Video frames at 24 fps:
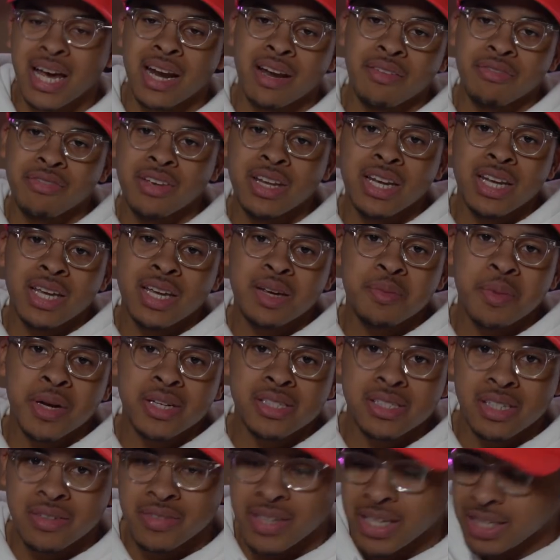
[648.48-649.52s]
kind of finicky
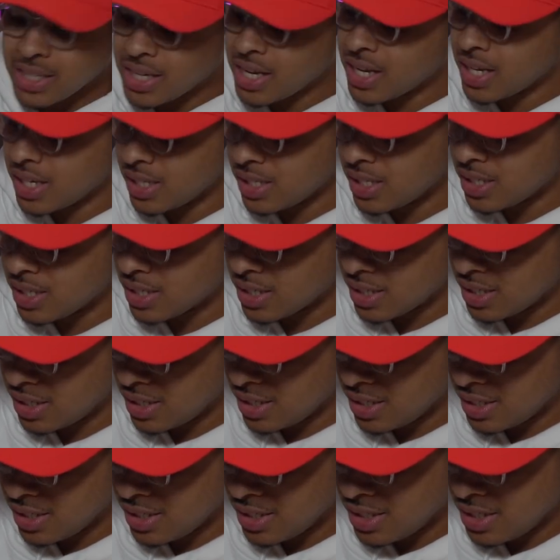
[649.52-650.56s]
about stuff like that because
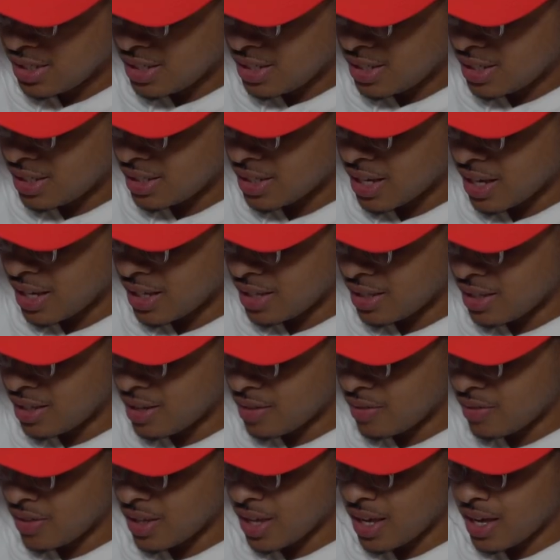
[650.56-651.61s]
like
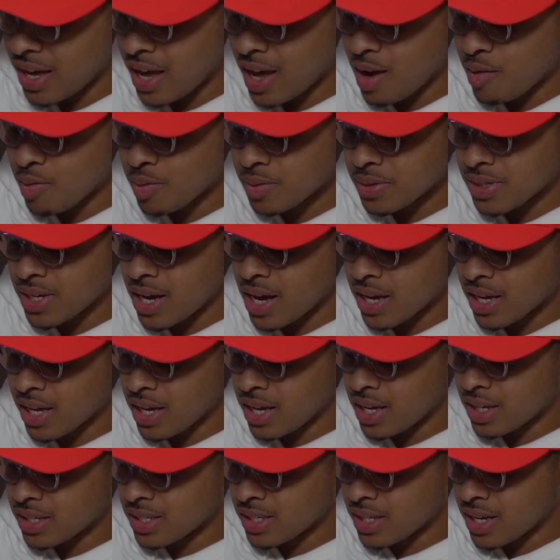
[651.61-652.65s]
if they came from
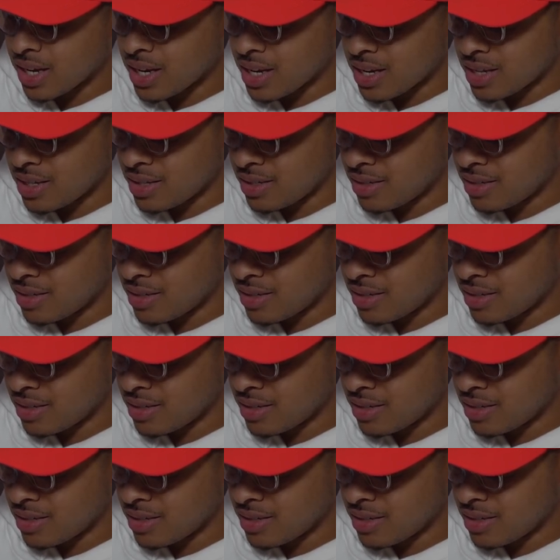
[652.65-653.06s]
StockX, like